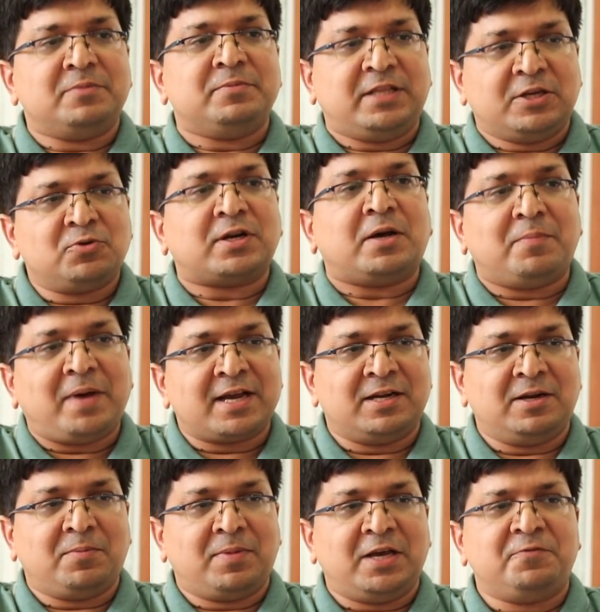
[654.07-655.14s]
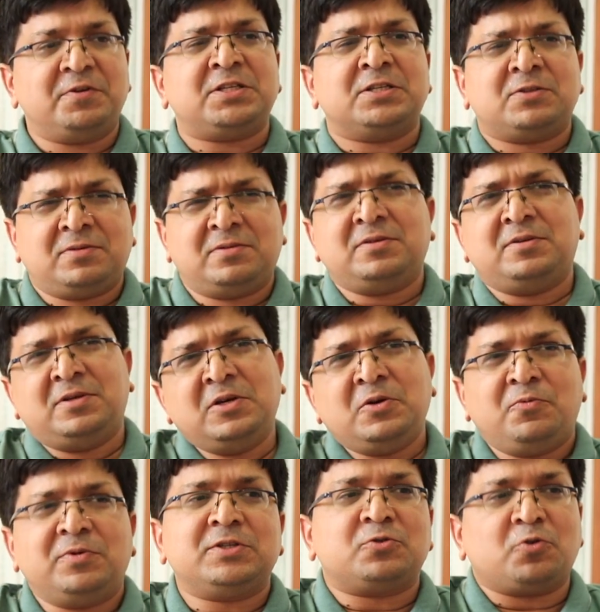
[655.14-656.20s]
and they could come back and apply, which is
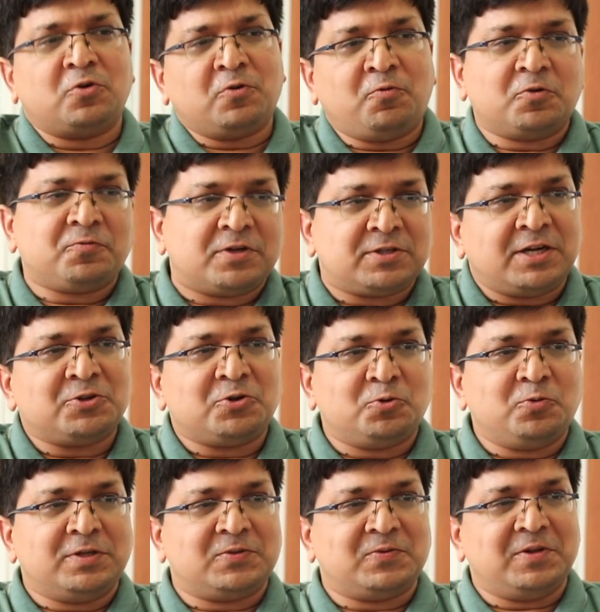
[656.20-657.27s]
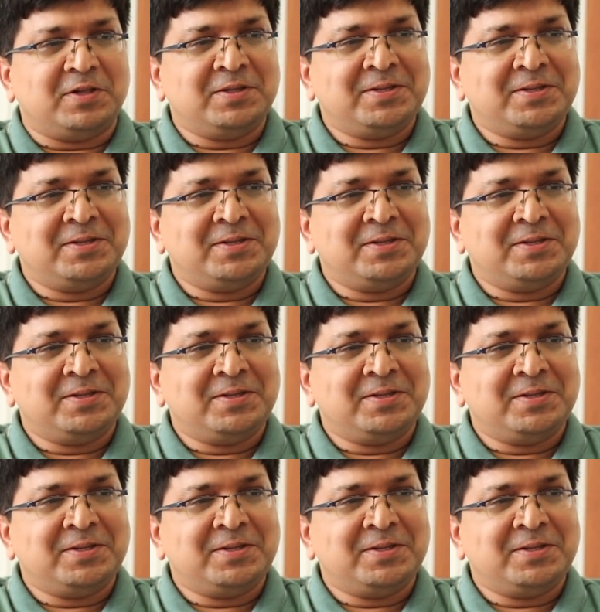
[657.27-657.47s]
sort of what we're trying to do as well.